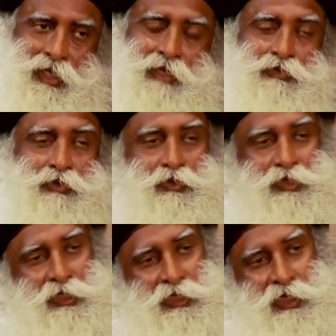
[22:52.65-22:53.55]
If you do
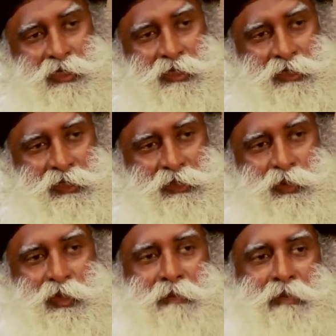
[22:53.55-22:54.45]
certain other
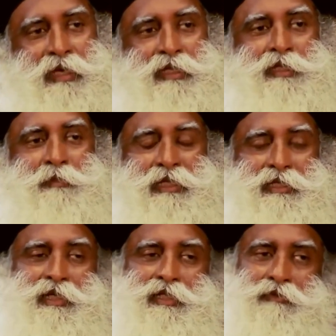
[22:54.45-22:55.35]
things, you can manage the
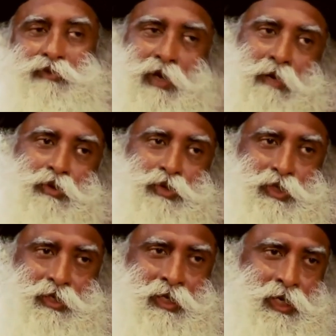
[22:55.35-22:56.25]
pleasantness of your
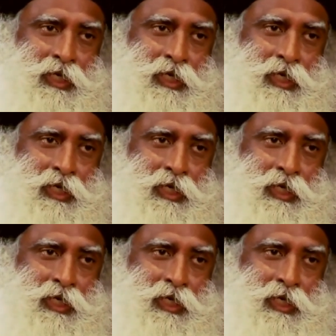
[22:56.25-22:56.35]
emotion.